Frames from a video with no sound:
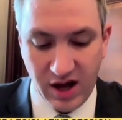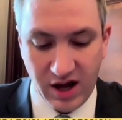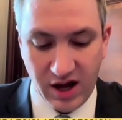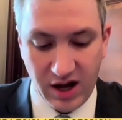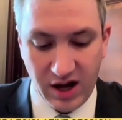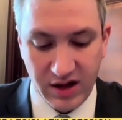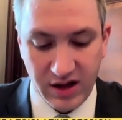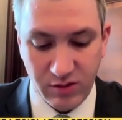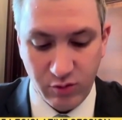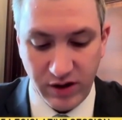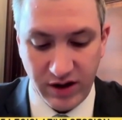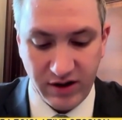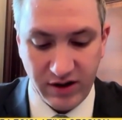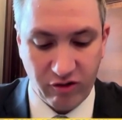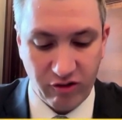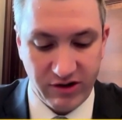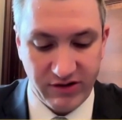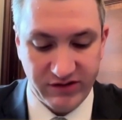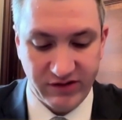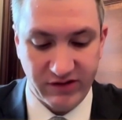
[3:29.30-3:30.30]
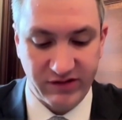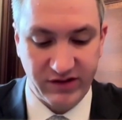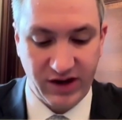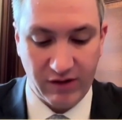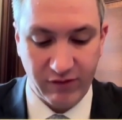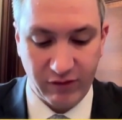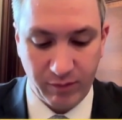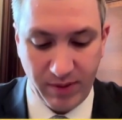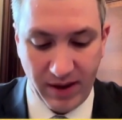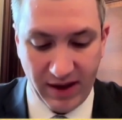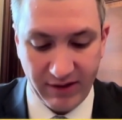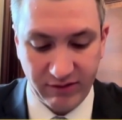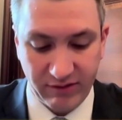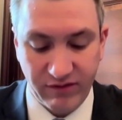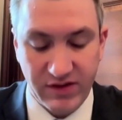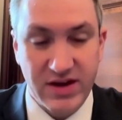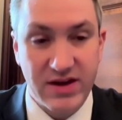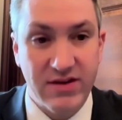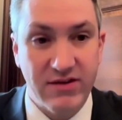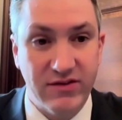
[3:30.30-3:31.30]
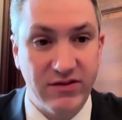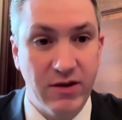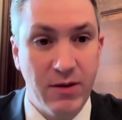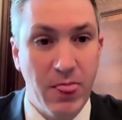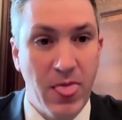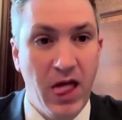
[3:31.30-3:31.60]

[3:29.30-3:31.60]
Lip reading: It would increase Discover Pass fees.